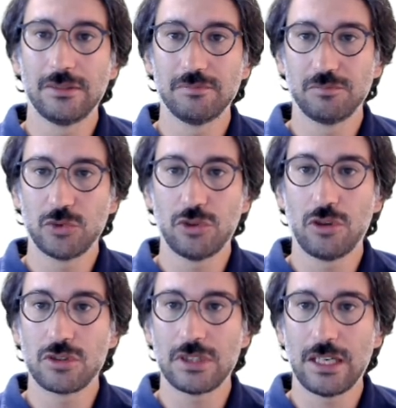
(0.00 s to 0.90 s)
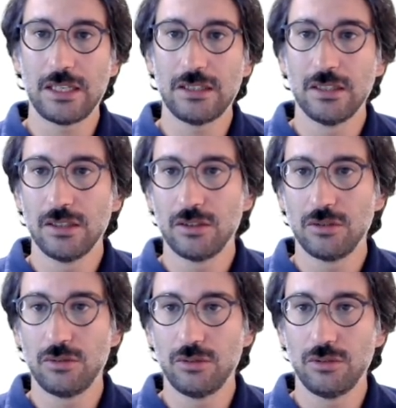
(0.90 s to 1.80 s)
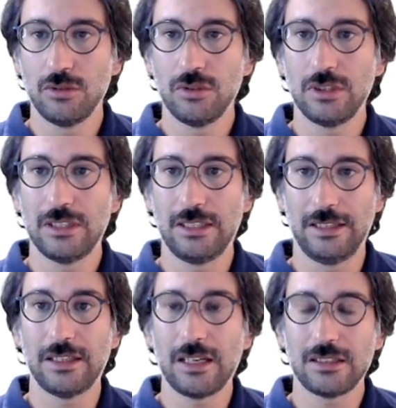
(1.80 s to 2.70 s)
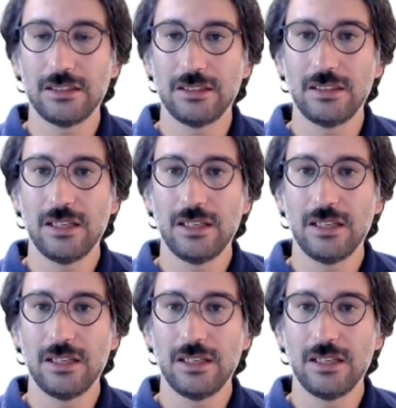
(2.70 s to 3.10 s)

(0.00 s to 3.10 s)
source side to the inductor,